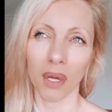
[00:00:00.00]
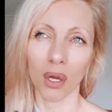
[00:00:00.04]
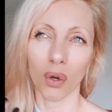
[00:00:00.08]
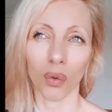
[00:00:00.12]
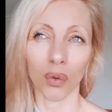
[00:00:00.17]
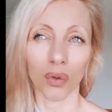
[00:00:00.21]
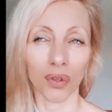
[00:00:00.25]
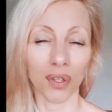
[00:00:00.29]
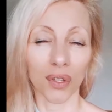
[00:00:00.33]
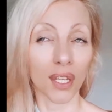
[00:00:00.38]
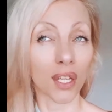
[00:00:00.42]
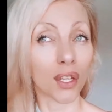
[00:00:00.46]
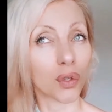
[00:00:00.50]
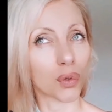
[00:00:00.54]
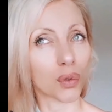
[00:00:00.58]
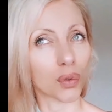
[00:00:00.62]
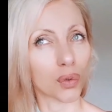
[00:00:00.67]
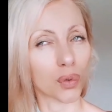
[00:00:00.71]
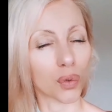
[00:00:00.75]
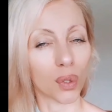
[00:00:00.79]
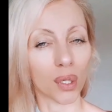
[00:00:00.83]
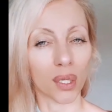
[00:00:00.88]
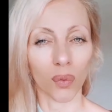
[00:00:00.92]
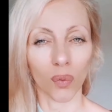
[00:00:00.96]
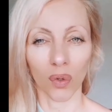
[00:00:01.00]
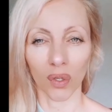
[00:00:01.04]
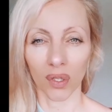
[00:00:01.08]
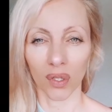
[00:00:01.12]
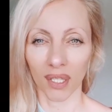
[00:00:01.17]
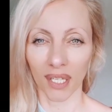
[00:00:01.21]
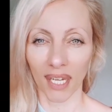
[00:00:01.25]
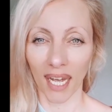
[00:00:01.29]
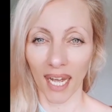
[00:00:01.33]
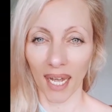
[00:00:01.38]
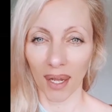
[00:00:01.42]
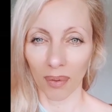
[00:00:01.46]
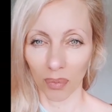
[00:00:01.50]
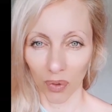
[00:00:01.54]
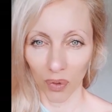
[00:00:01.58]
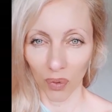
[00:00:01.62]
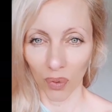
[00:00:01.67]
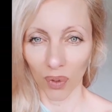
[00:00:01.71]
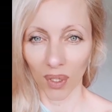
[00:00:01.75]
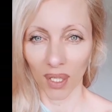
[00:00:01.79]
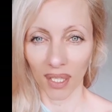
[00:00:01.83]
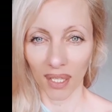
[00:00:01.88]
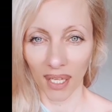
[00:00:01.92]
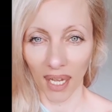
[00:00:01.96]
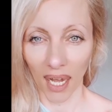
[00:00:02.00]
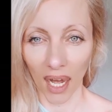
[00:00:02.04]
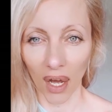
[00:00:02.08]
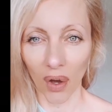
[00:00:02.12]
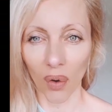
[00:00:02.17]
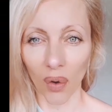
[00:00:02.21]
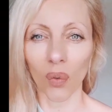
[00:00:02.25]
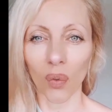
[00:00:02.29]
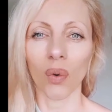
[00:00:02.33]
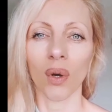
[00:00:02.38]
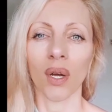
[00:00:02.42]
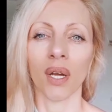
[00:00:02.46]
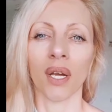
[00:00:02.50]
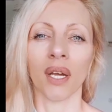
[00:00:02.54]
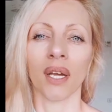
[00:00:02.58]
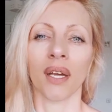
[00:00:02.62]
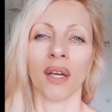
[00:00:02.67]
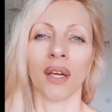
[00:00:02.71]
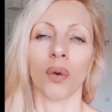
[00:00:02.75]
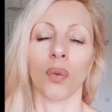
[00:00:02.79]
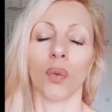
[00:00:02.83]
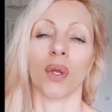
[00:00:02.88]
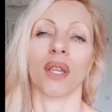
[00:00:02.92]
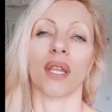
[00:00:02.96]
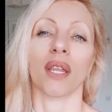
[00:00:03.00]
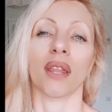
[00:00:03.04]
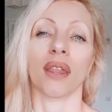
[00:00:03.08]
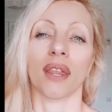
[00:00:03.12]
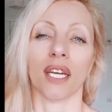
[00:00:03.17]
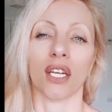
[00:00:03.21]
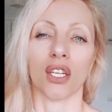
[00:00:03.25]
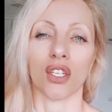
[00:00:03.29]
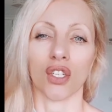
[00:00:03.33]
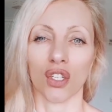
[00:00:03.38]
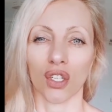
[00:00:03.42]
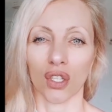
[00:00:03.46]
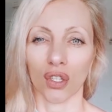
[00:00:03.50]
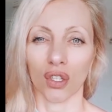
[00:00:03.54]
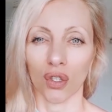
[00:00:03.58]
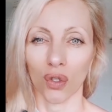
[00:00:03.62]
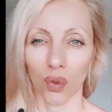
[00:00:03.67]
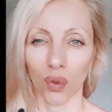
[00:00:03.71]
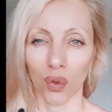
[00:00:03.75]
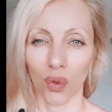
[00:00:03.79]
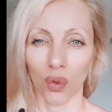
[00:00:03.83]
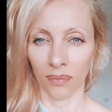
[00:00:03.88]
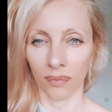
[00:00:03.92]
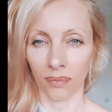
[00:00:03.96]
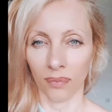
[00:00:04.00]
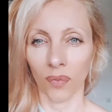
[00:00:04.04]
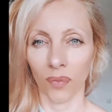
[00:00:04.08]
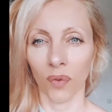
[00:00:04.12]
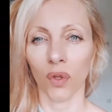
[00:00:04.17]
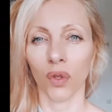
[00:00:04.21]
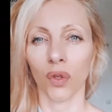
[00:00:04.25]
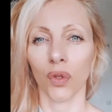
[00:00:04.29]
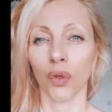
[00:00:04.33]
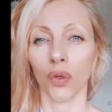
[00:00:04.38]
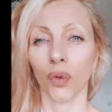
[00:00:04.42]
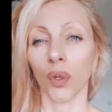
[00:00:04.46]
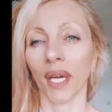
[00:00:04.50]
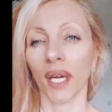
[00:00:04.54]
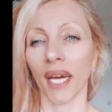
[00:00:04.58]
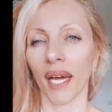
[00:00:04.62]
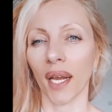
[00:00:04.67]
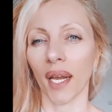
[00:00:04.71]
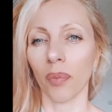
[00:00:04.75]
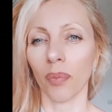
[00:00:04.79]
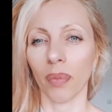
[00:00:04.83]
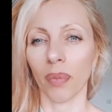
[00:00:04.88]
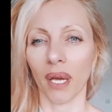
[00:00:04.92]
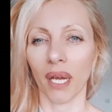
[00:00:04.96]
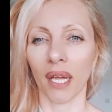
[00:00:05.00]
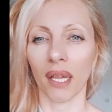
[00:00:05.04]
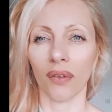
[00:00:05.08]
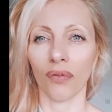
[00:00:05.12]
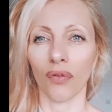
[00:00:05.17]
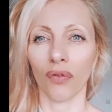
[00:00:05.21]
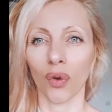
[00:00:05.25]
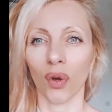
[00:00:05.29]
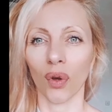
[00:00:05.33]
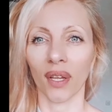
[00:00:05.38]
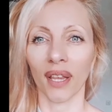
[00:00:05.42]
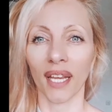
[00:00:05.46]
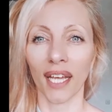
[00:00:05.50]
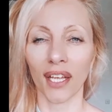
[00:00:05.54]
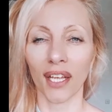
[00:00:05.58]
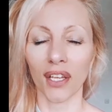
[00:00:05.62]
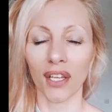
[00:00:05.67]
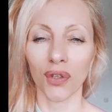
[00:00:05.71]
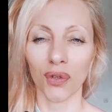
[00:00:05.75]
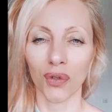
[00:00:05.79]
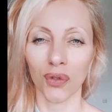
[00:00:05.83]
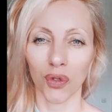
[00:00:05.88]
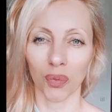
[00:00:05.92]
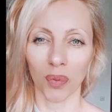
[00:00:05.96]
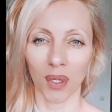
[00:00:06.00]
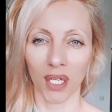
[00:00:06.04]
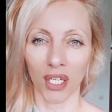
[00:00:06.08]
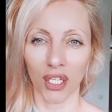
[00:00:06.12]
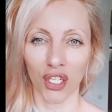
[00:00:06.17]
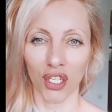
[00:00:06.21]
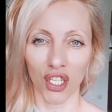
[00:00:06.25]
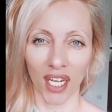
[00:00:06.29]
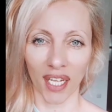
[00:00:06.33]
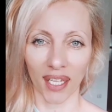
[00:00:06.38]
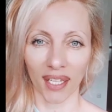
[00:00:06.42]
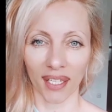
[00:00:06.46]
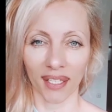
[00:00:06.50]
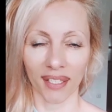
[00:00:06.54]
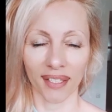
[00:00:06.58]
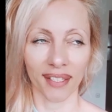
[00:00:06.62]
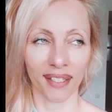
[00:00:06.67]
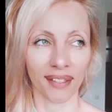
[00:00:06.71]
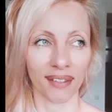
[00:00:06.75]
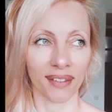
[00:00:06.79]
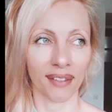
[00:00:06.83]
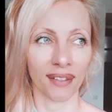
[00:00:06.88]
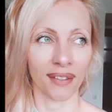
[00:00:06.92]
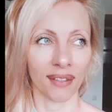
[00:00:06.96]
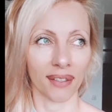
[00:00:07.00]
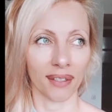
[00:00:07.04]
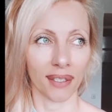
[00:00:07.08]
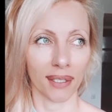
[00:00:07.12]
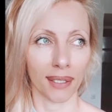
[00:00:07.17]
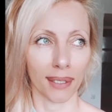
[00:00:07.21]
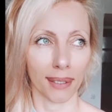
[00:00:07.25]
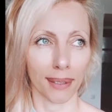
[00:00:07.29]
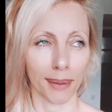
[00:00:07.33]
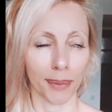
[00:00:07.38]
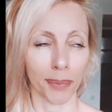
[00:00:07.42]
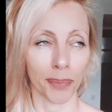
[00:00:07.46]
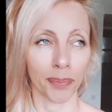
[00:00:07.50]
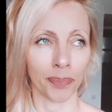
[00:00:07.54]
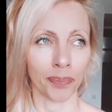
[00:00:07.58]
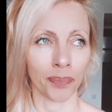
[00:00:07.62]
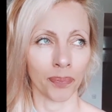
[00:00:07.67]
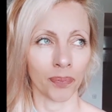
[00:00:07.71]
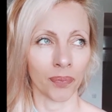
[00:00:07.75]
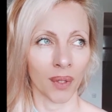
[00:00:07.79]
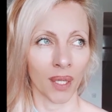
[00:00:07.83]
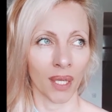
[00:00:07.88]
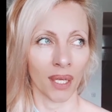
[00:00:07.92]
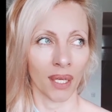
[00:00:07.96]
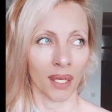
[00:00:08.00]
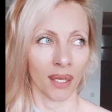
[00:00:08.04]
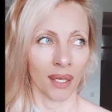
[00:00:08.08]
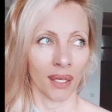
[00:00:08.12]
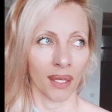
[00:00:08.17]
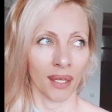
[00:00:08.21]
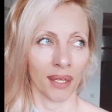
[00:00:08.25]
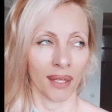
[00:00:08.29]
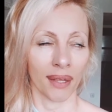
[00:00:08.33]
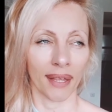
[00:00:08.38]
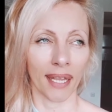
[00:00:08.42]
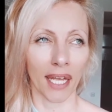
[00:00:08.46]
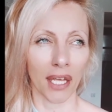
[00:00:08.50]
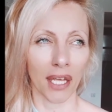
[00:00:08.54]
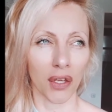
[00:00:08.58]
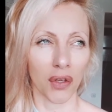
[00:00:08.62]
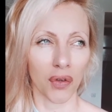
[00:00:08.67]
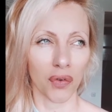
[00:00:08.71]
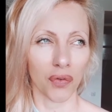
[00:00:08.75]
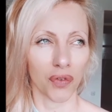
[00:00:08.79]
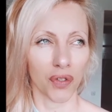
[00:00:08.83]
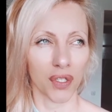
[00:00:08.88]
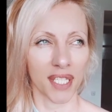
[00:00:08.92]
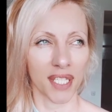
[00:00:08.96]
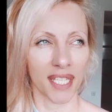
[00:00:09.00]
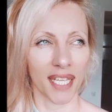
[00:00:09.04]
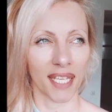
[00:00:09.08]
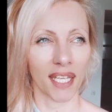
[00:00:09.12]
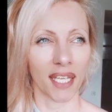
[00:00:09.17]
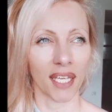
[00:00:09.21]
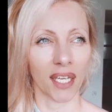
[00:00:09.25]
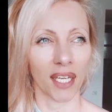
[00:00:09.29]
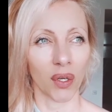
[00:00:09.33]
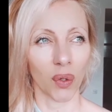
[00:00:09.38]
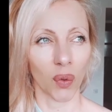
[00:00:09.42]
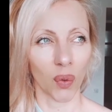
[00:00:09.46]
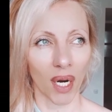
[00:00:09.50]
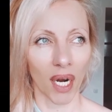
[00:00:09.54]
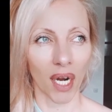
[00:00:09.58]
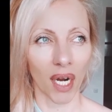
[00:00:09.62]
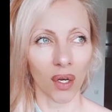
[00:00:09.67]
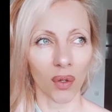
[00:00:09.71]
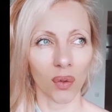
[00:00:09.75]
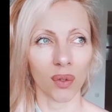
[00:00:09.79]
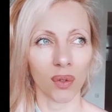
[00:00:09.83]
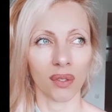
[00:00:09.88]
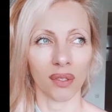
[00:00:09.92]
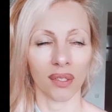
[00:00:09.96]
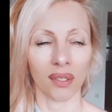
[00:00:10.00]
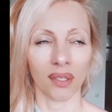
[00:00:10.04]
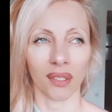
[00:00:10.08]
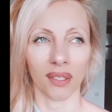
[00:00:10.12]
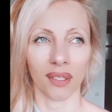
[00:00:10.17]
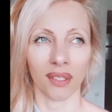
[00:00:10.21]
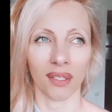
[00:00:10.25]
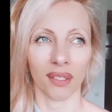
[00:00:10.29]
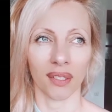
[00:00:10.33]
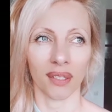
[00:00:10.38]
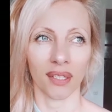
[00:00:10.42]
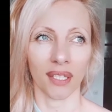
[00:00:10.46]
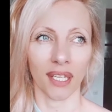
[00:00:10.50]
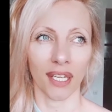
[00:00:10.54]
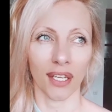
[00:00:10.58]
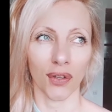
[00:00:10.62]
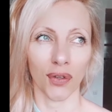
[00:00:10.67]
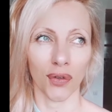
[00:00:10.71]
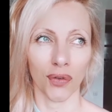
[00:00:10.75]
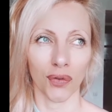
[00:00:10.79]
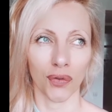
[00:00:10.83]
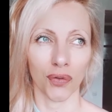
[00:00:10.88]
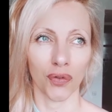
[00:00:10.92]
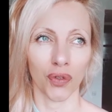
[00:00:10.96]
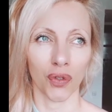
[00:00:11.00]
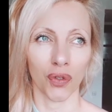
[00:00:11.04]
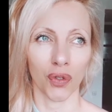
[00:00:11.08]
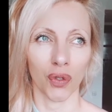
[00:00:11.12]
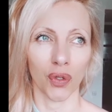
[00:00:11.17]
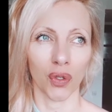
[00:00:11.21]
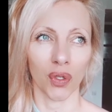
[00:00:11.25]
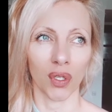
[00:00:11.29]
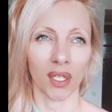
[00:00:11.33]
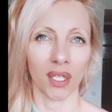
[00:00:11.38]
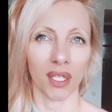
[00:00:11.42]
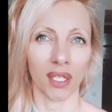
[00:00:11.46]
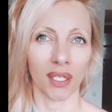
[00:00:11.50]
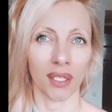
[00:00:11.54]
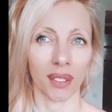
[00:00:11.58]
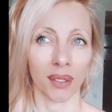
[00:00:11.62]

me continue doing what I'm doing now with the intention to help. And if you're not new to my channel, then thank you for sticking around. Thank you for